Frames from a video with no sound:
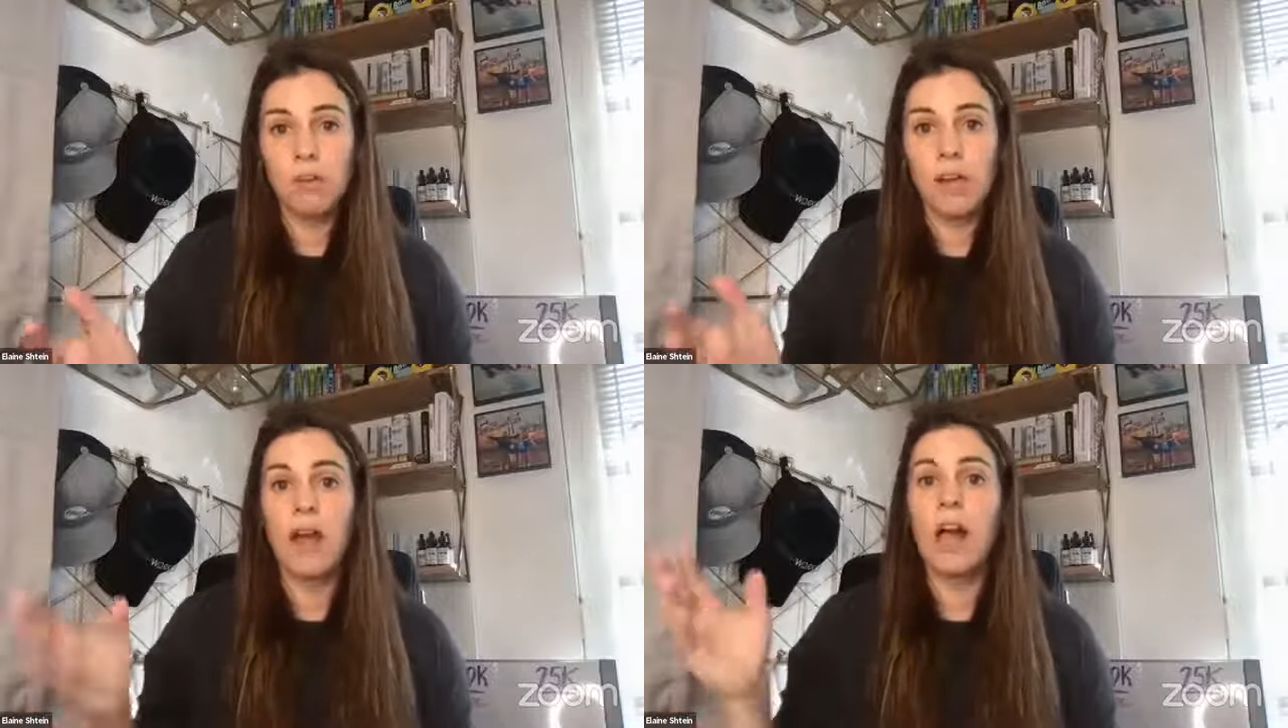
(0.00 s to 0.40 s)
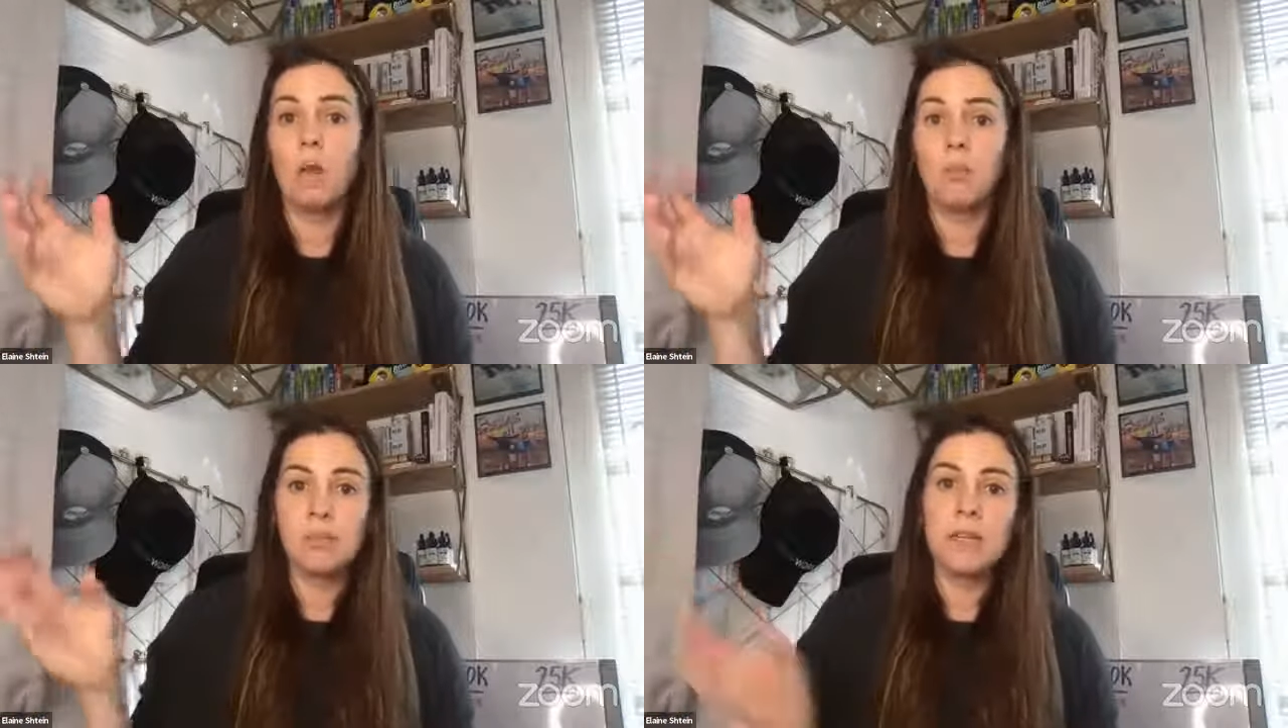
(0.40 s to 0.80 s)
and
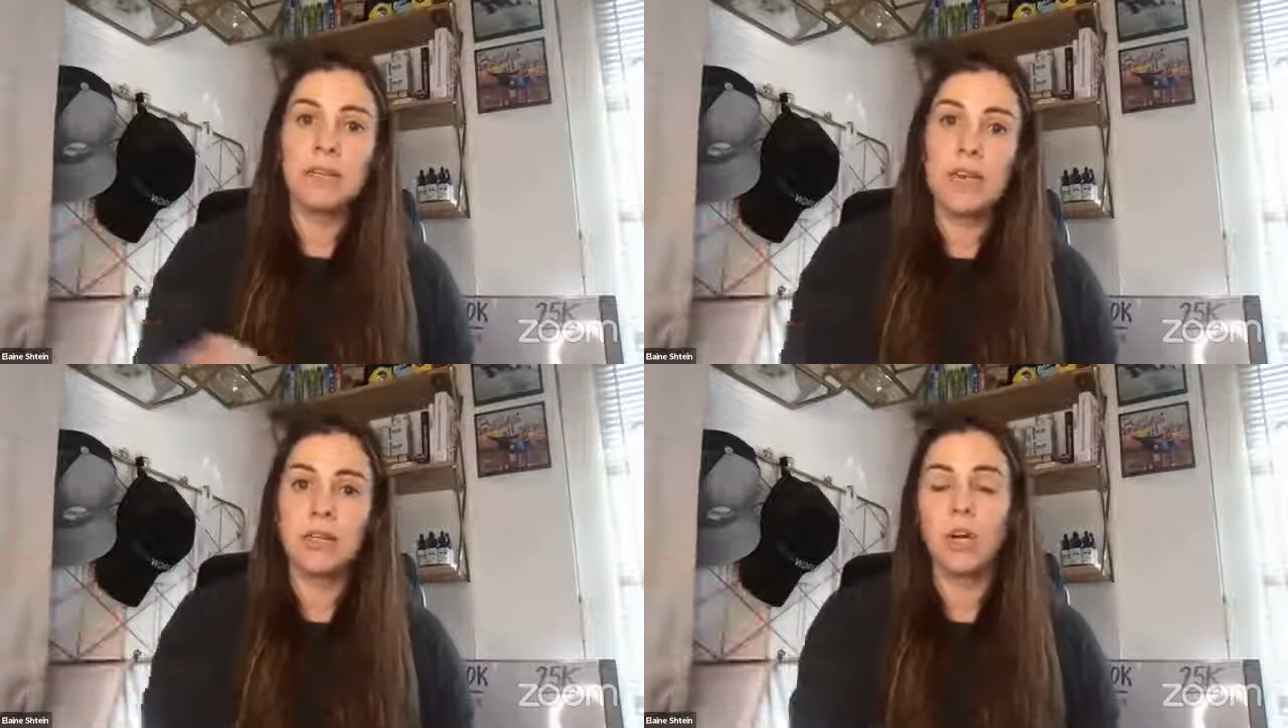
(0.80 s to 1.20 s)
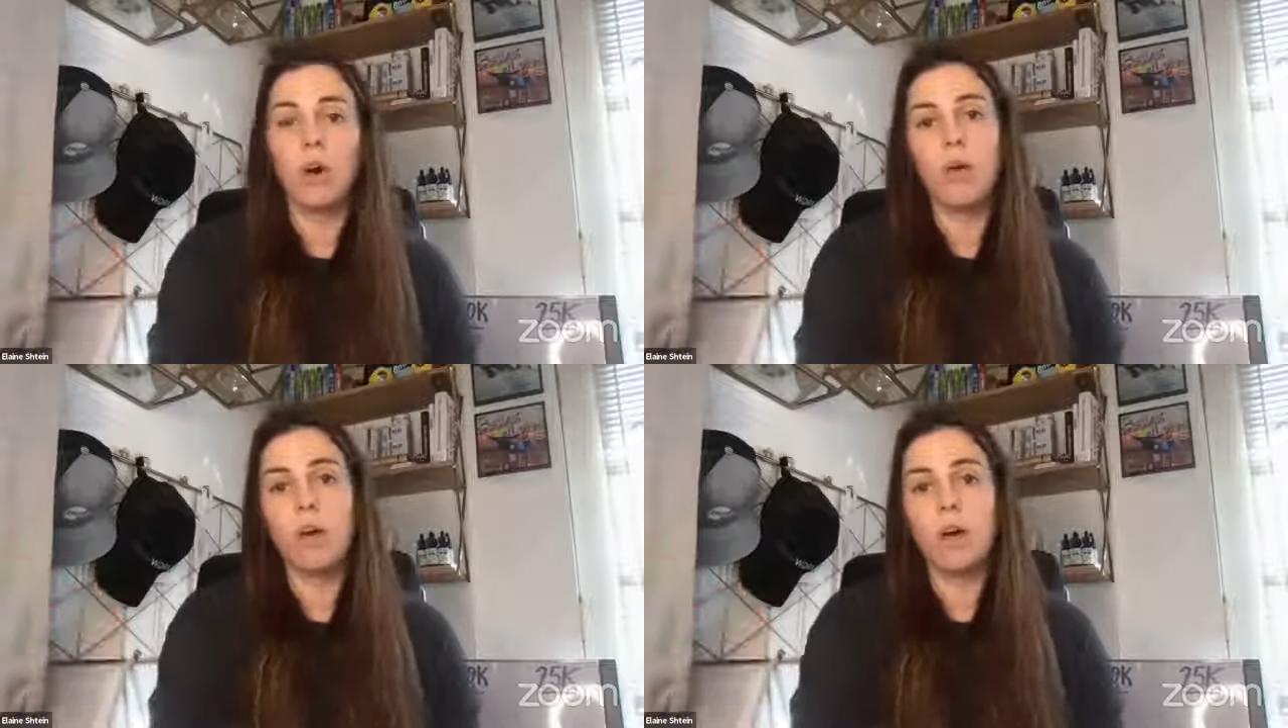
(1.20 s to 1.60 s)
helped me let
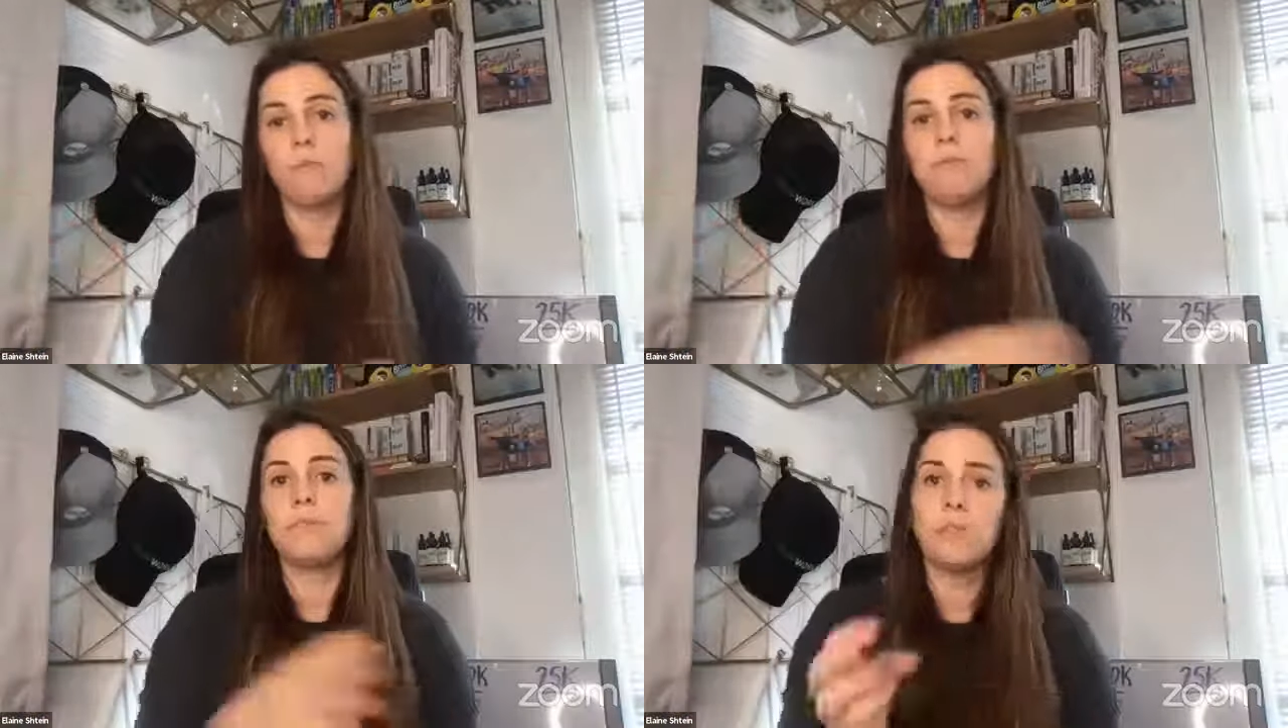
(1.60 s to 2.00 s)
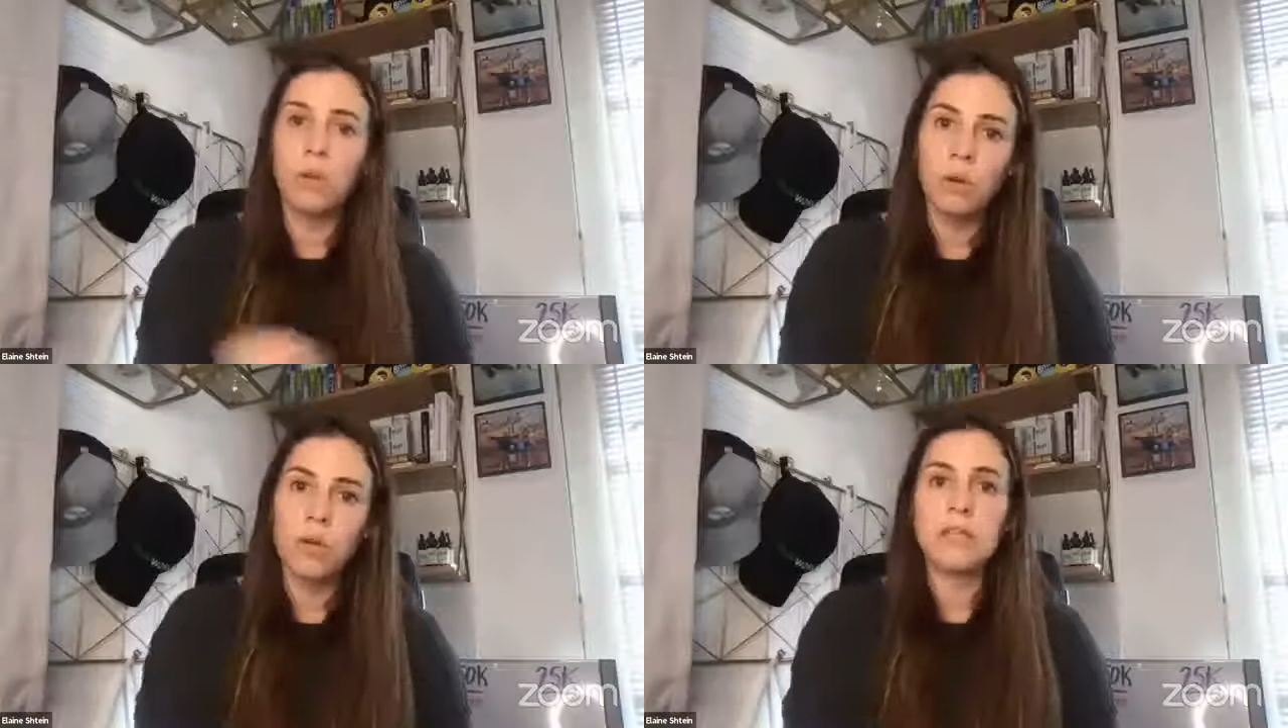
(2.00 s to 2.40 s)
go of
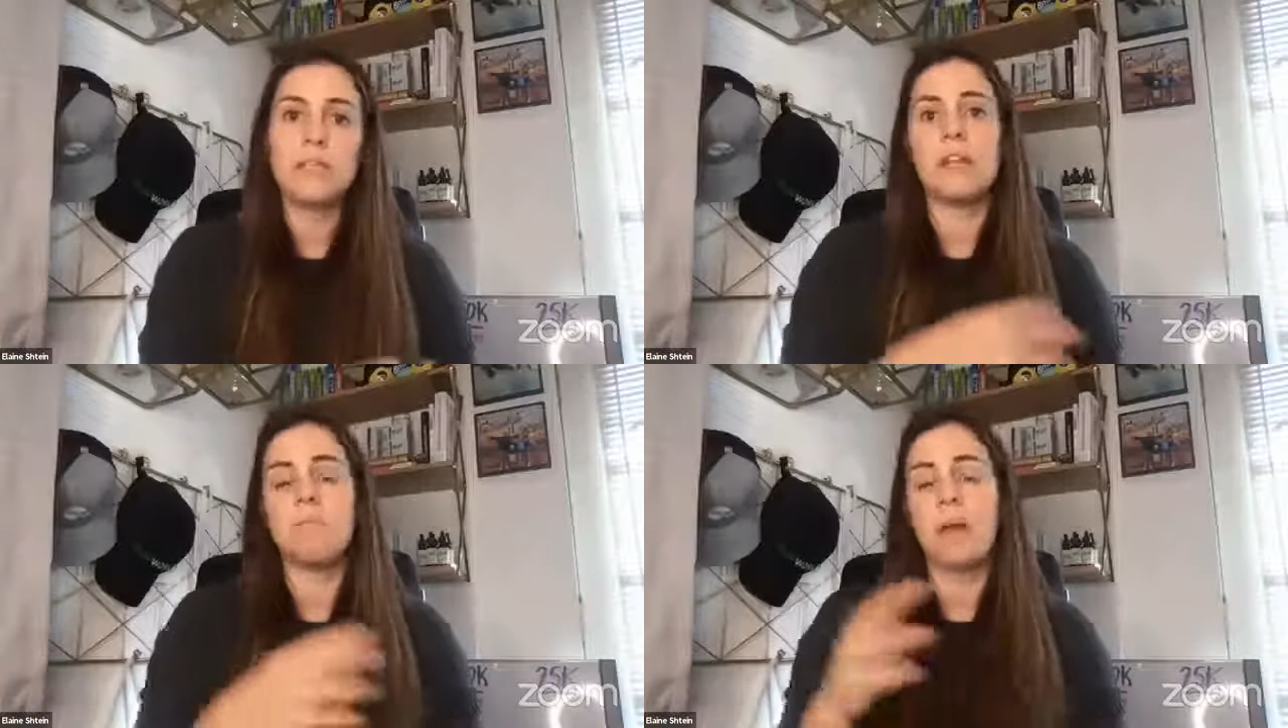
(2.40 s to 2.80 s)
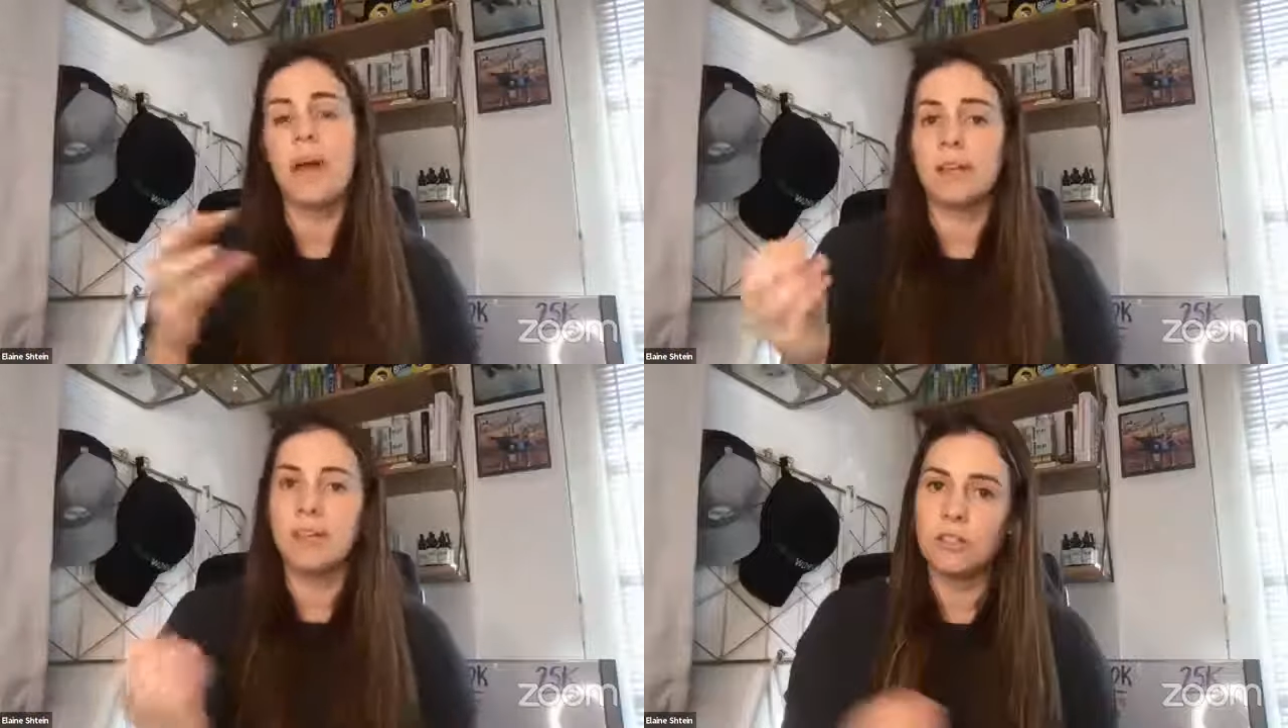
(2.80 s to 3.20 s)
stories and
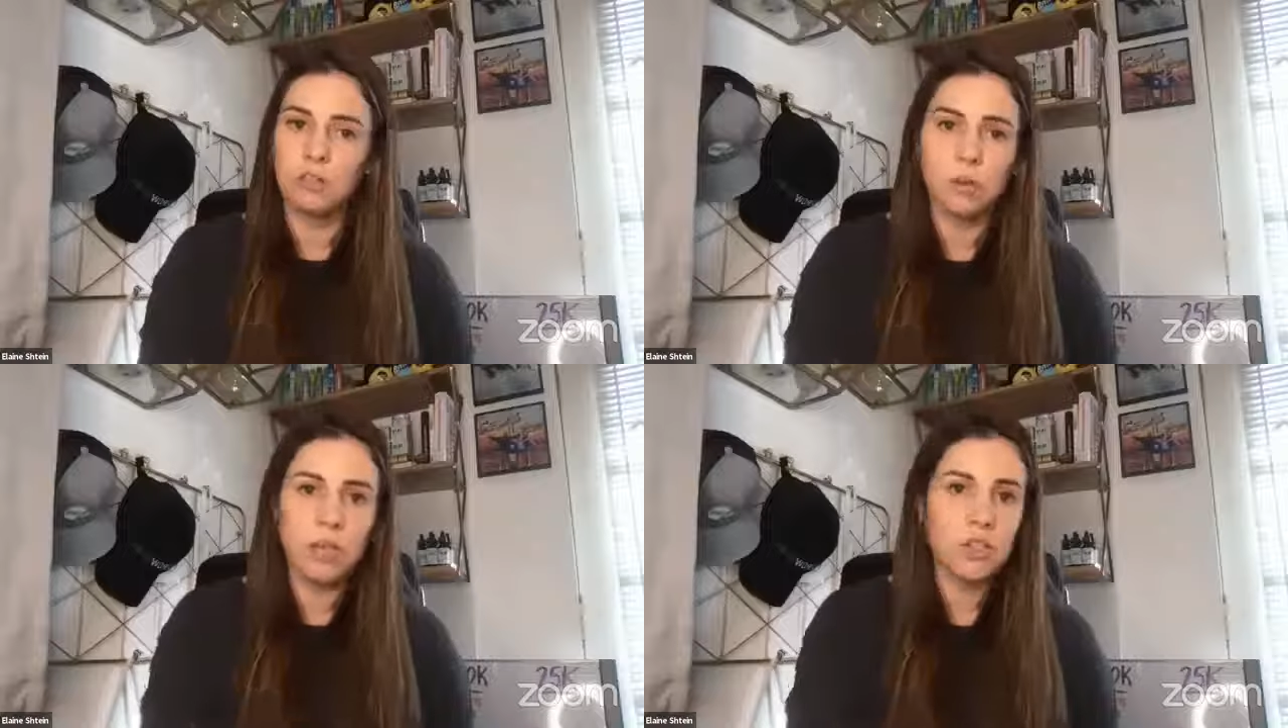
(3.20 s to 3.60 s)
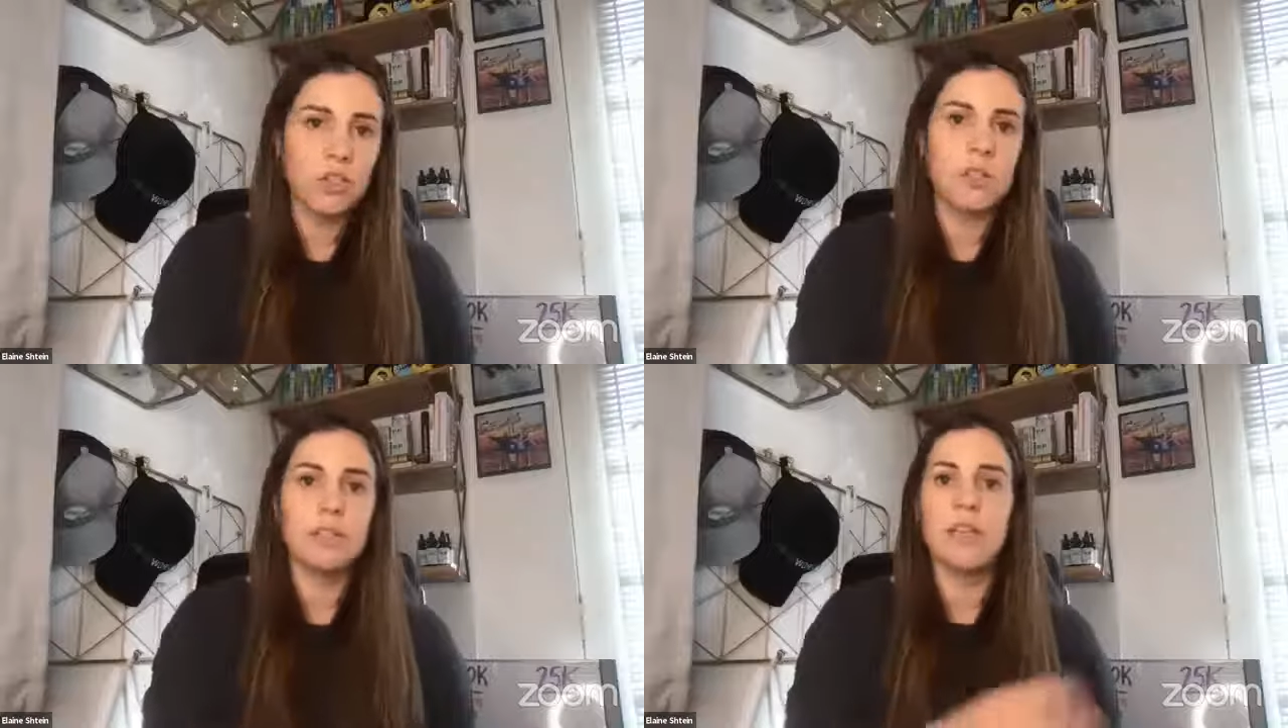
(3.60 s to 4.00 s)
past
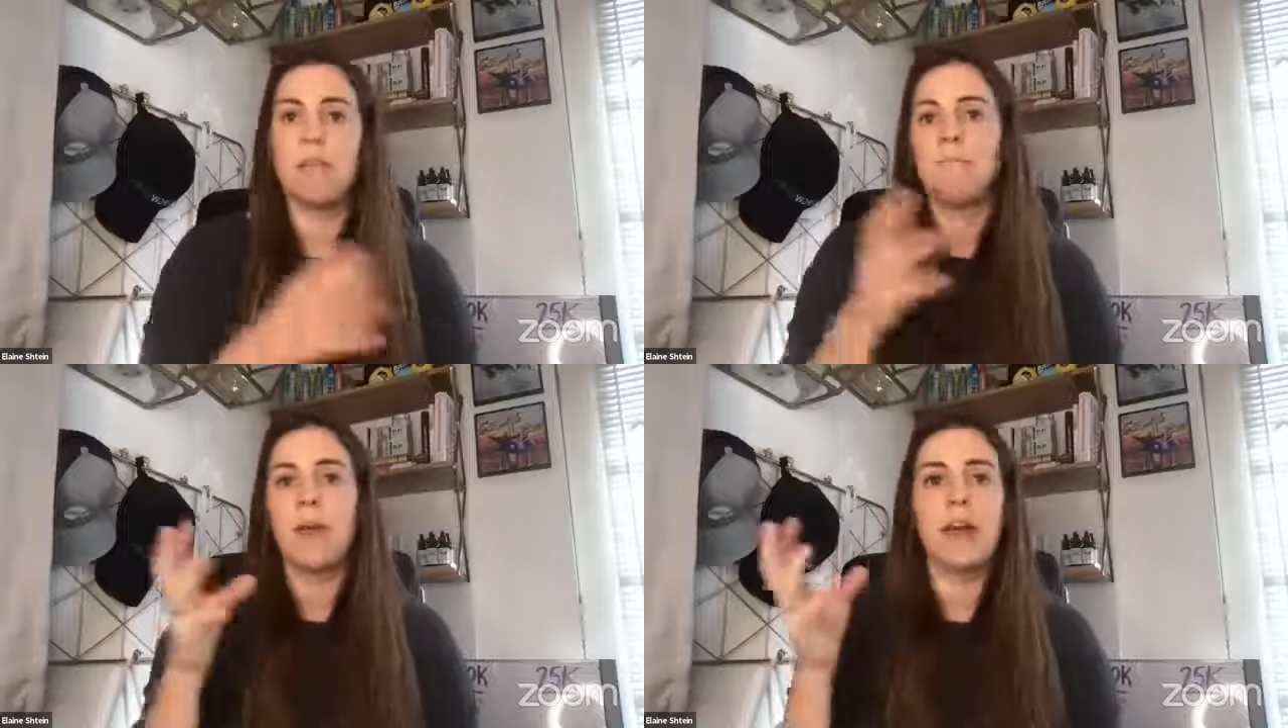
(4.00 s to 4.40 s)
situations and